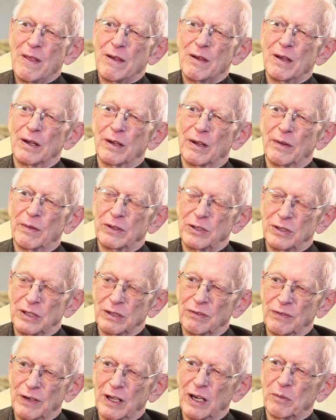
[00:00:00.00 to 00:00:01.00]
uh,
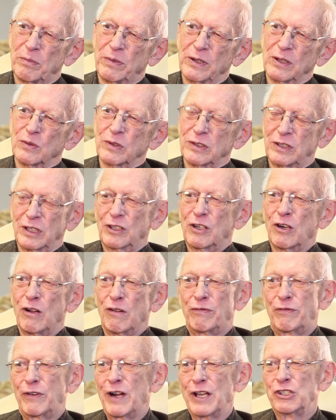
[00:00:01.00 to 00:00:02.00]
developing what they call
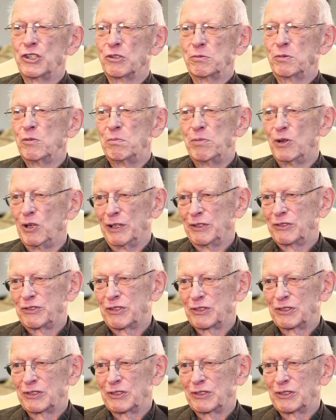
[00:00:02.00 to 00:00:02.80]
frangible bullets.